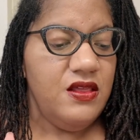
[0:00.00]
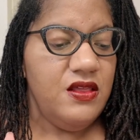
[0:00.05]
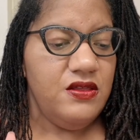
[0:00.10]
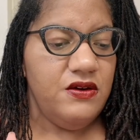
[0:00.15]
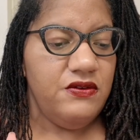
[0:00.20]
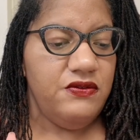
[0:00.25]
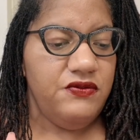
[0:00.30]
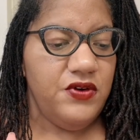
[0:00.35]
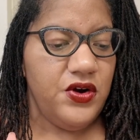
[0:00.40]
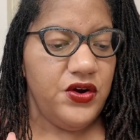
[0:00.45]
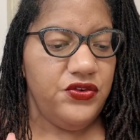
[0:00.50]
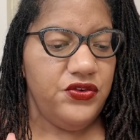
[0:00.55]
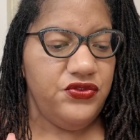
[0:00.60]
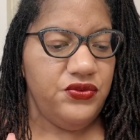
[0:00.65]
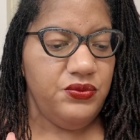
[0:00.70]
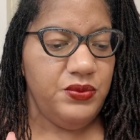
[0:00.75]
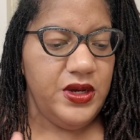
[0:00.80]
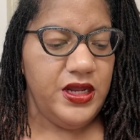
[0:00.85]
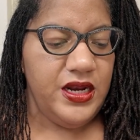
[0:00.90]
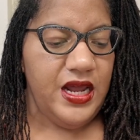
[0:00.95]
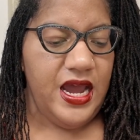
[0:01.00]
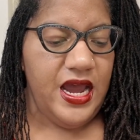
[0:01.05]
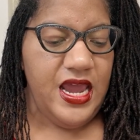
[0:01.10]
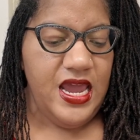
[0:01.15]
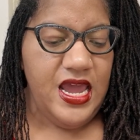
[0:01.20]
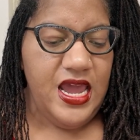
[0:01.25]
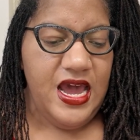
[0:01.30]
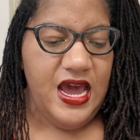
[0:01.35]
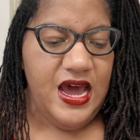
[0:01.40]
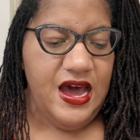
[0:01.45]
The first one I
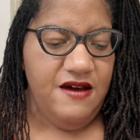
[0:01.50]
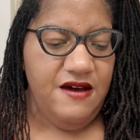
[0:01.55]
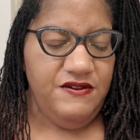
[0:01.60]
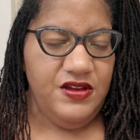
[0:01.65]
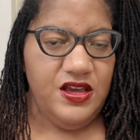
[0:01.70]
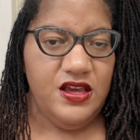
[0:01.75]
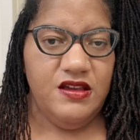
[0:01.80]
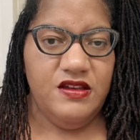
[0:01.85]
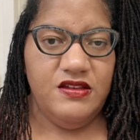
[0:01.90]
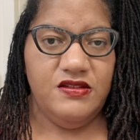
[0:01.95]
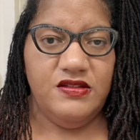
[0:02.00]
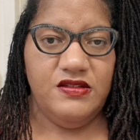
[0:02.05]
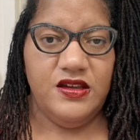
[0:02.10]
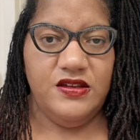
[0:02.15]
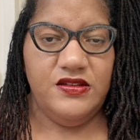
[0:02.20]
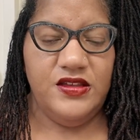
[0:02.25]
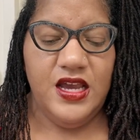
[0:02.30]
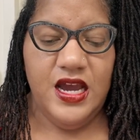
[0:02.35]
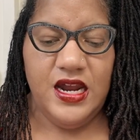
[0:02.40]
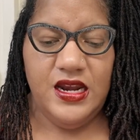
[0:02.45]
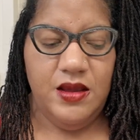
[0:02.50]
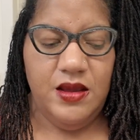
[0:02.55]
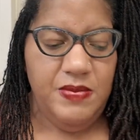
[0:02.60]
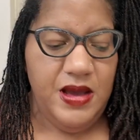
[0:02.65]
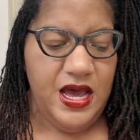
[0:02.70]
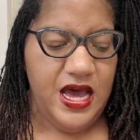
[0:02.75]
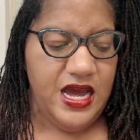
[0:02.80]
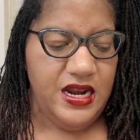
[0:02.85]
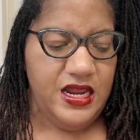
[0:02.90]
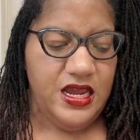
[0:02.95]
have is this Honey
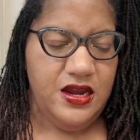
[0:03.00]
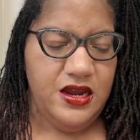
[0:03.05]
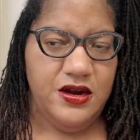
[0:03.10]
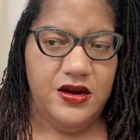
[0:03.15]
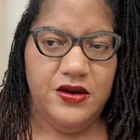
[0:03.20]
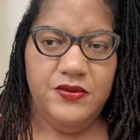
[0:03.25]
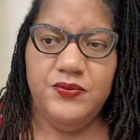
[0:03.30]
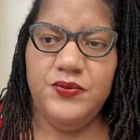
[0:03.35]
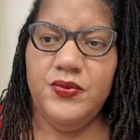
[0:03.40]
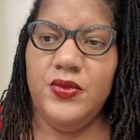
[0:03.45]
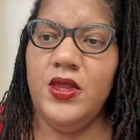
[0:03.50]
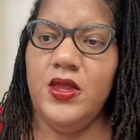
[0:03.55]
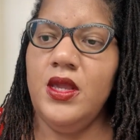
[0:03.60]
Pot here.